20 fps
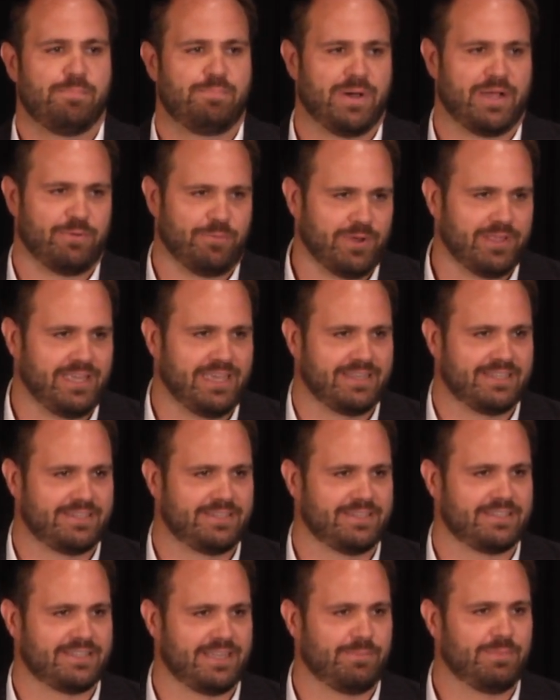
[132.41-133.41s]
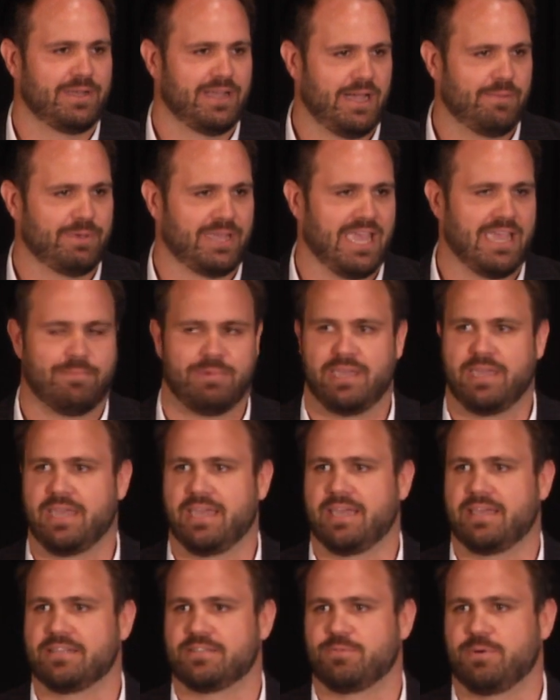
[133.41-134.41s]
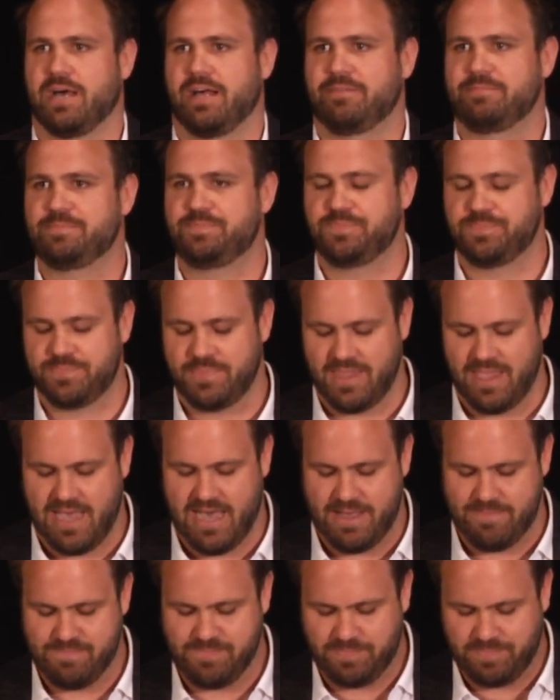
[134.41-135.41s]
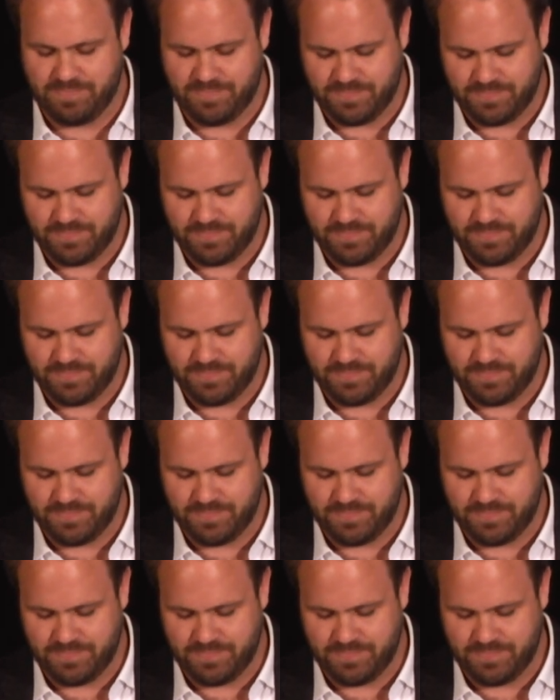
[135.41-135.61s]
But really, it's just I'm a gaming geek as well. I'm